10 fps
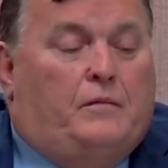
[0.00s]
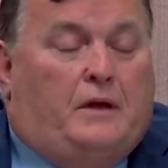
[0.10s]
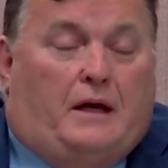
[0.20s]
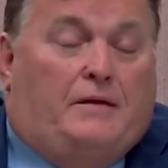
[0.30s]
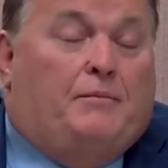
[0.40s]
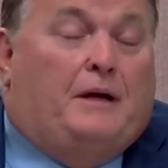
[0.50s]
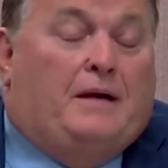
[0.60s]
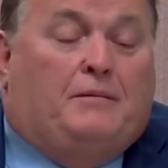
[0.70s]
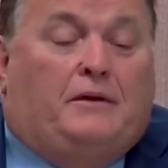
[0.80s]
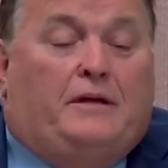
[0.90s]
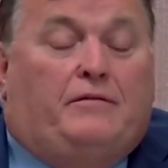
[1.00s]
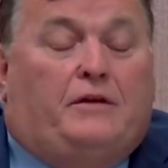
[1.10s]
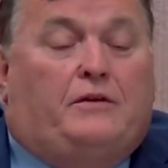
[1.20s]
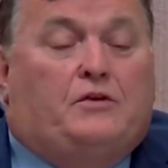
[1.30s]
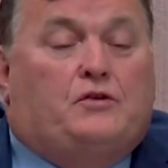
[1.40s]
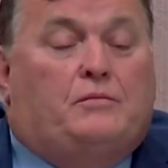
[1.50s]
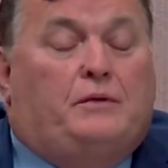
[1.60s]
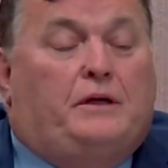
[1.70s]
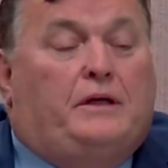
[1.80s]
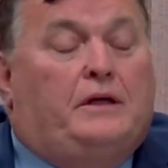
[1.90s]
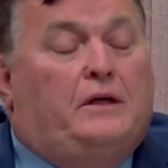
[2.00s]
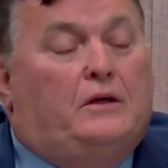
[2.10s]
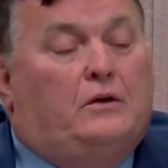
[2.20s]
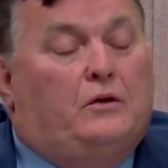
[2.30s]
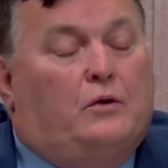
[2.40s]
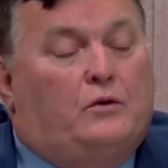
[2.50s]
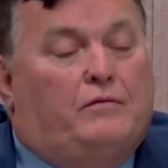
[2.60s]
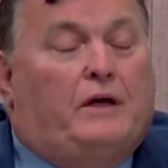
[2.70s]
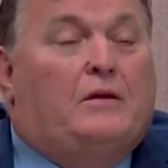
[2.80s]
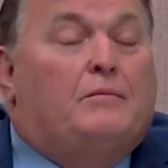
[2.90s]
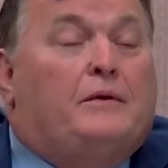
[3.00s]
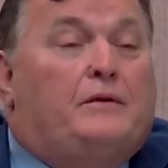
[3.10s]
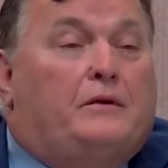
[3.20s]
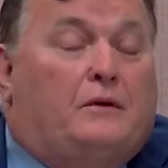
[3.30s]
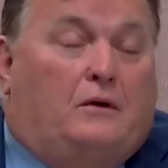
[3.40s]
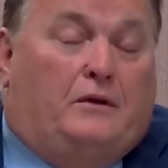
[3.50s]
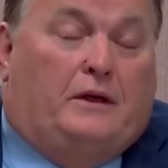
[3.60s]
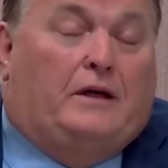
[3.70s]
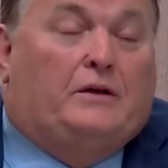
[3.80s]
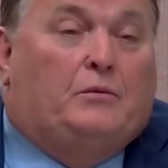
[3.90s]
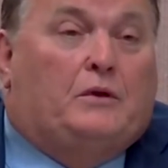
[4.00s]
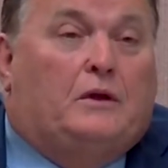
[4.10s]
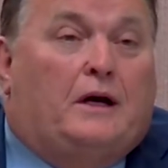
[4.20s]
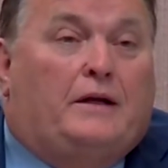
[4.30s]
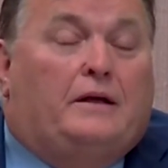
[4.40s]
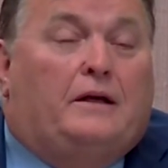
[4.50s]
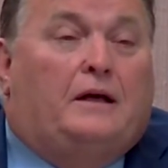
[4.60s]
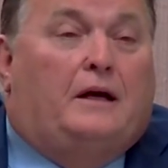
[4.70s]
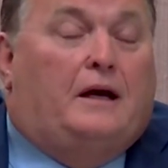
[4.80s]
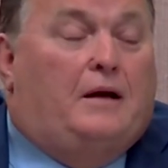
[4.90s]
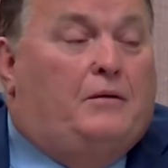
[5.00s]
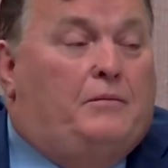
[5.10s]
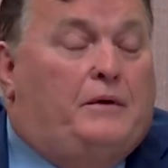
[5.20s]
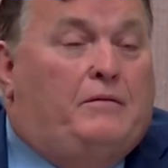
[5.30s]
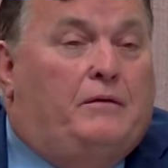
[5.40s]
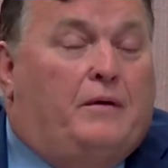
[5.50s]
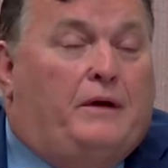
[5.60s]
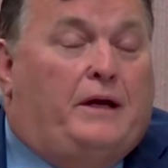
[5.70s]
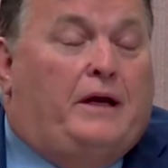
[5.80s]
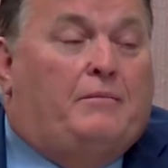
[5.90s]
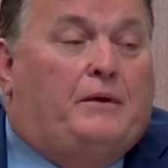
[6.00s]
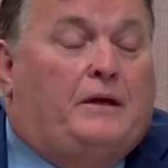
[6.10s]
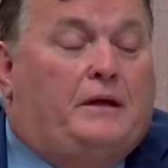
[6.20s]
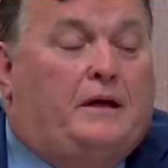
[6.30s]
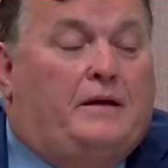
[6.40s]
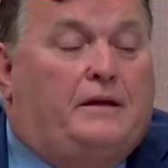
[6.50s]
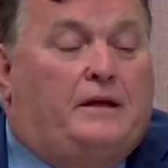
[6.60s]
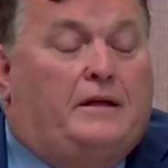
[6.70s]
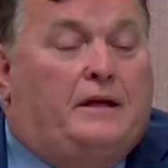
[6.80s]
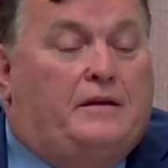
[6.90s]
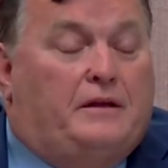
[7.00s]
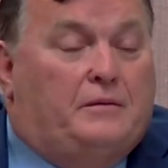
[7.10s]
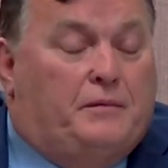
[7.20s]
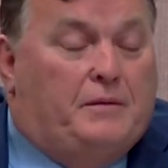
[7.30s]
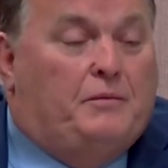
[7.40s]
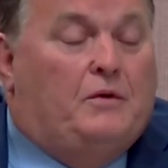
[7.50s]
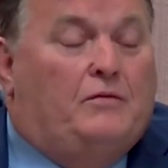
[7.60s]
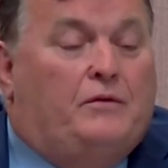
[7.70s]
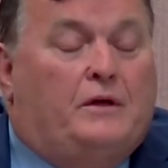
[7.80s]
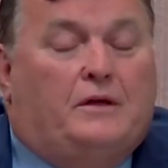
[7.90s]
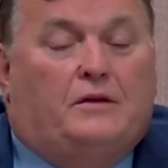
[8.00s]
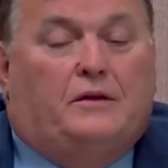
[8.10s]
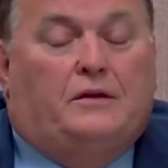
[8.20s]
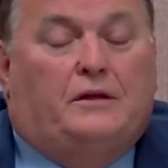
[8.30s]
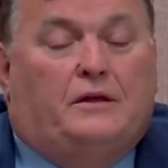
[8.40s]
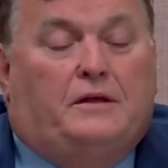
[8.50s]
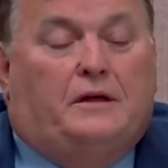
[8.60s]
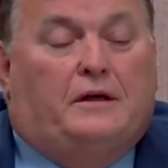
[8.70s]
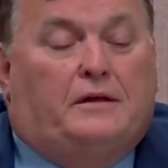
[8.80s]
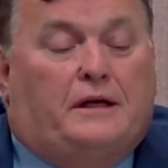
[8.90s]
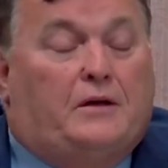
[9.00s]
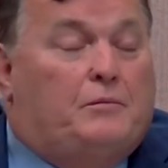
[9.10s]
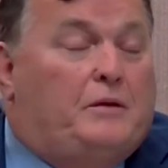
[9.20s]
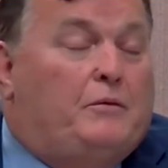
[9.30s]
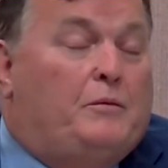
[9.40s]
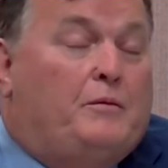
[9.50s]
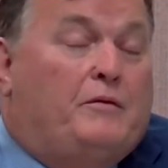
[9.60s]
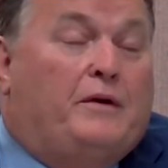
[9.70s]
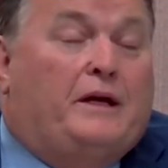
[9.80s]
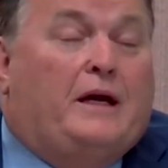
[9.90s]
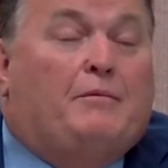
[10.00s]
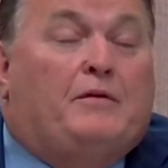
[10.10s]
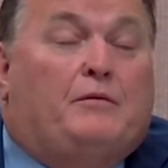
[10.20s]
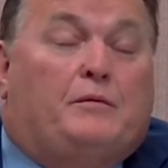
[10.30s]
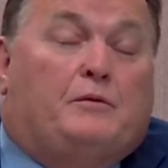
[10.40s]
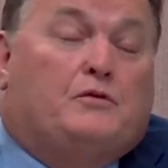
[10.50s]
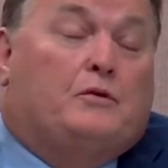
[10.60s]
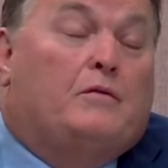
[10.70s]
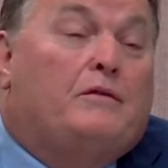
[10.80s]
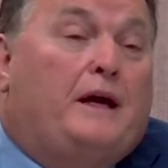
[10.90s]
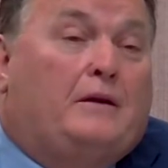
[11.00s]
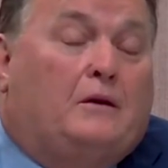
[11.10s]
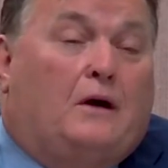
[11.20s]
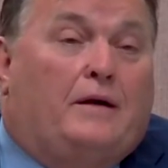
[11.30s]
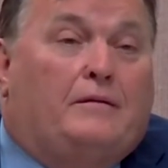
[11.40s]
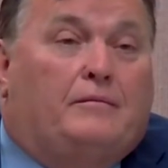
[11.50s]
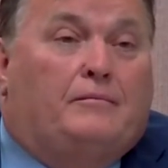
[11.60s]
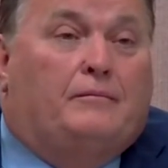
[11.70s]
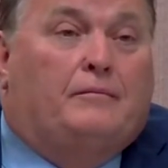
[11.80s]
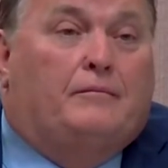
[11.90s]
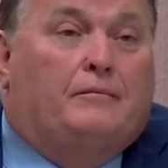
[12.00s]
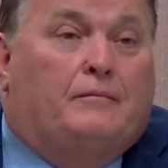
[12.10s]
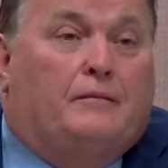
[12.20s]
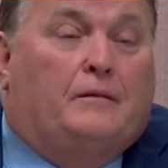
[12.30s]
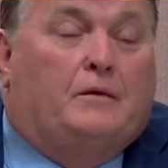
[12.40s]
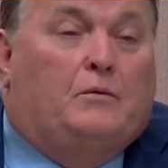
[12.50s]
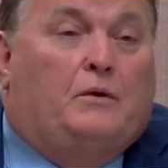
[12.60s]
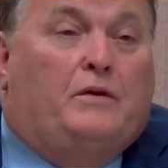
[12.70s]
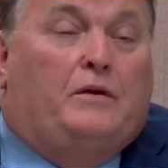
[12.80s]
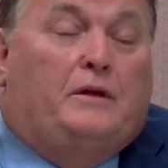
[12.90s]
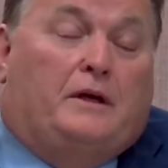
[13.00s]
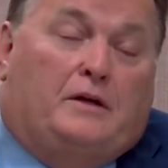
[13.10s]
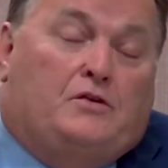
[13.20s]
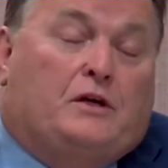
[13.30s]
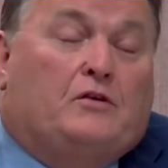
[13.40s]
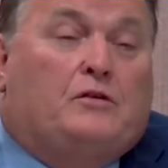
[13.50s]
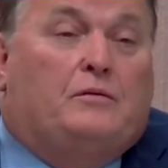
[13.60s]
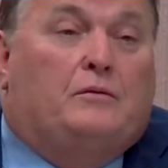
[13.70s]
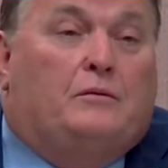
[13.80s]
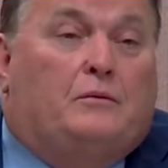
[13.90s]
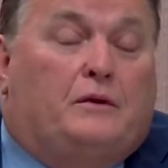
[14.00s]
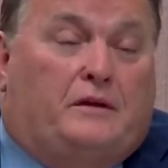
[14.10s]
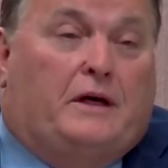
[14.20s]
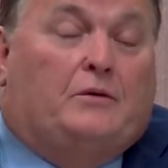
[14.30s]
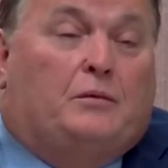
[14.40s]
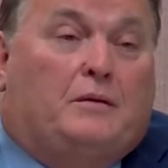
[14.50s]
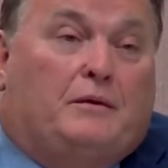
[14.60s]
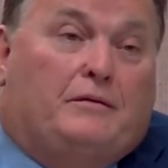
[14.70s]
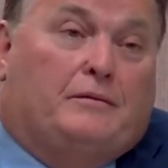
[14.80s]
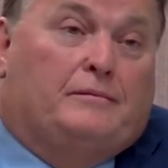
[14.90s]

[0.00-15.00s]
I believe that there should be no development on the county woodlot. I would be very happy, I think, and I think the people of the town of Plymouth would be very happy if we preserve that lot with in conjunction with the town of Plymouth.